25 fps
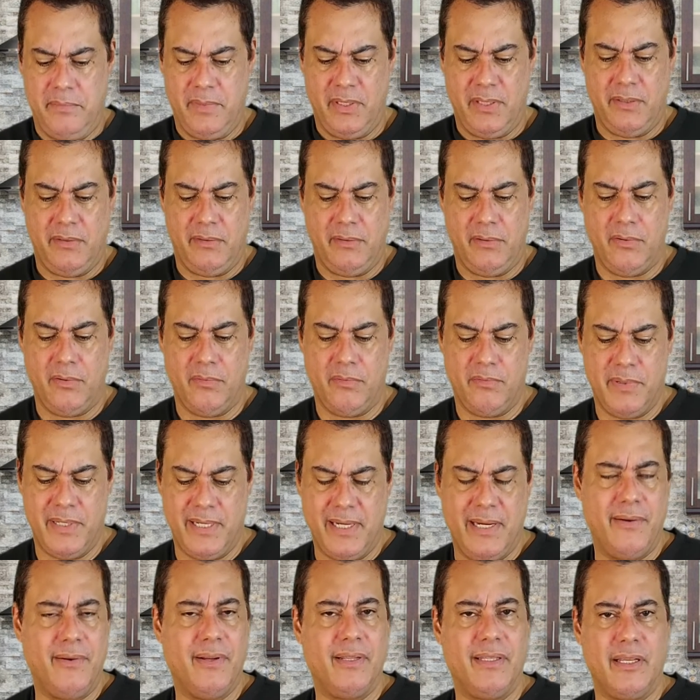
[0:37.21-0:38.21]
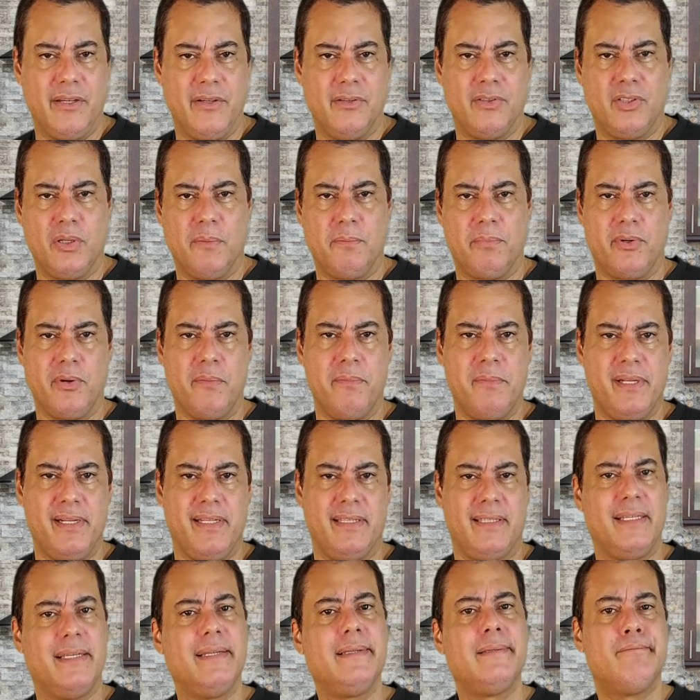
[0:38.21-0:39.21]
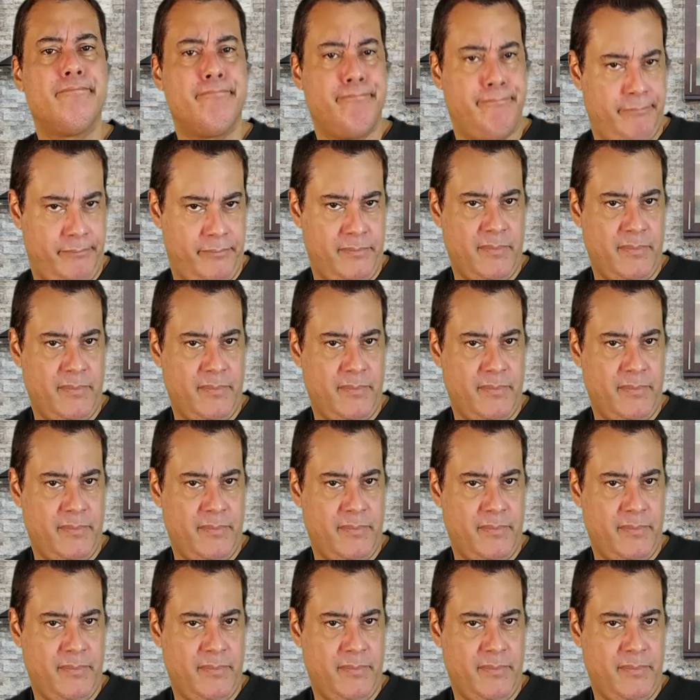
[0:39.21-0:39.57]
YouTube here in the YouTube community.